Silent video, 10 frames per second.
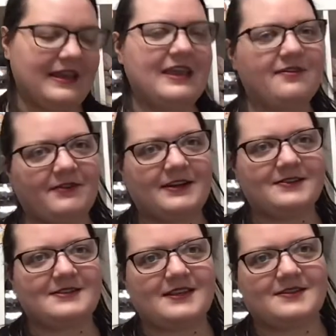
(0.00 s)
if I
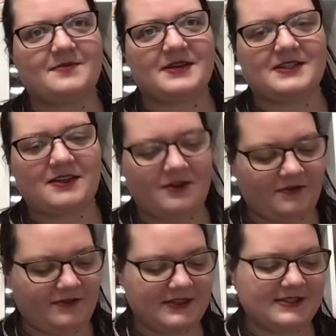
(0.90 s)
do say so myself,
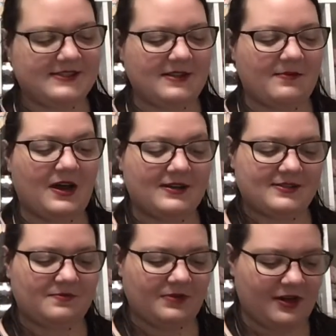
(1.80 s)
some
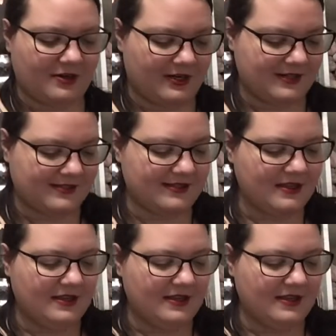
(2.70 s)
awesome progress.